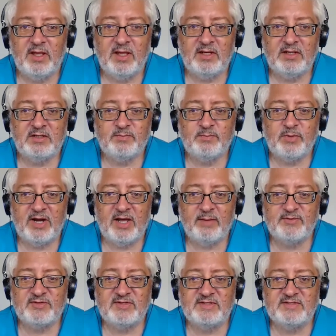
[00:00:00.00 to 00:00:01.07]
And
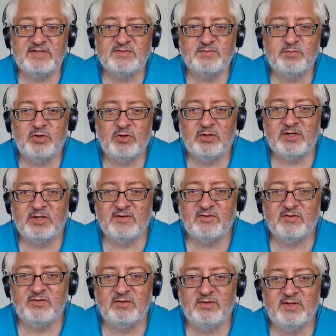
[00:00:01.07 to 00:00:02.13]
perhaps this has brought
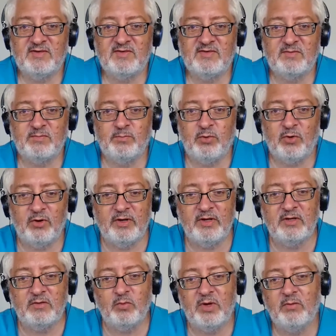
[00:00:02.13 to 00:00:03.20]
us to this
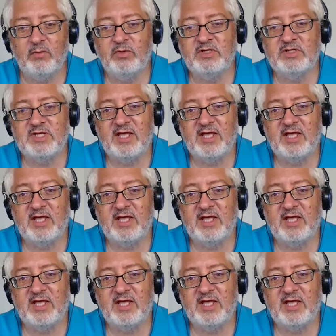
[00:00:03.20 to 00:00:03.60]
point where we